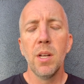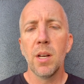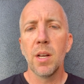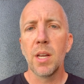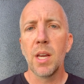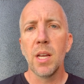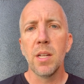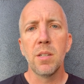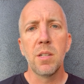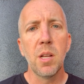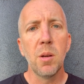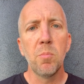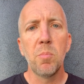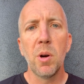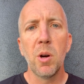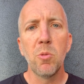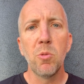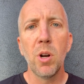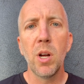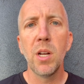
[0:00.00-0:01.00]
Again,
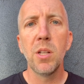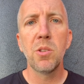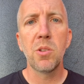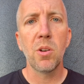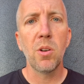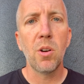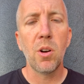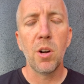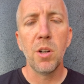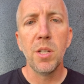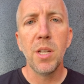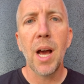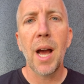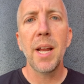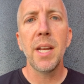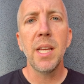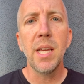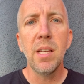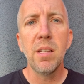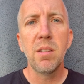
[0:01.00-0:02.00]
tempo runs are
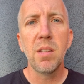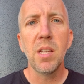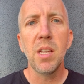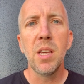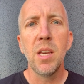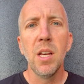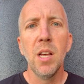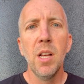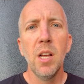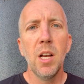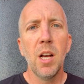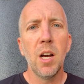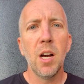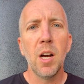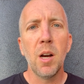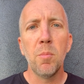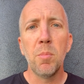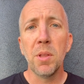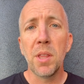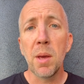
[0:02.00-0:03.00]
not easy,
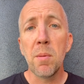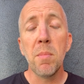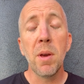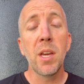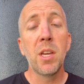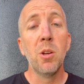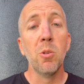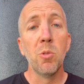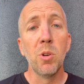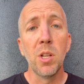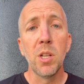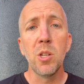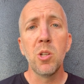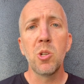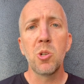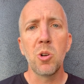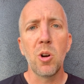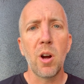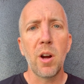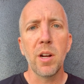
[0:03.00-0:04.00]
but they make you really
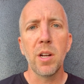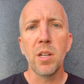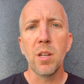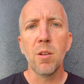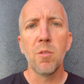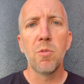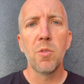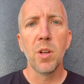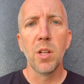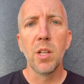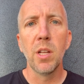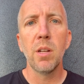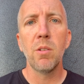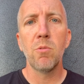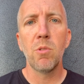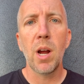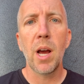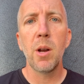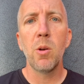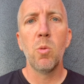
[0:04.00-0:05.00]
strong, and you feel it
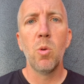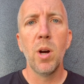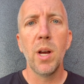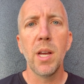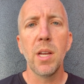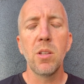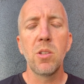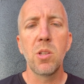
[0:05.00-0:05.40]
right away.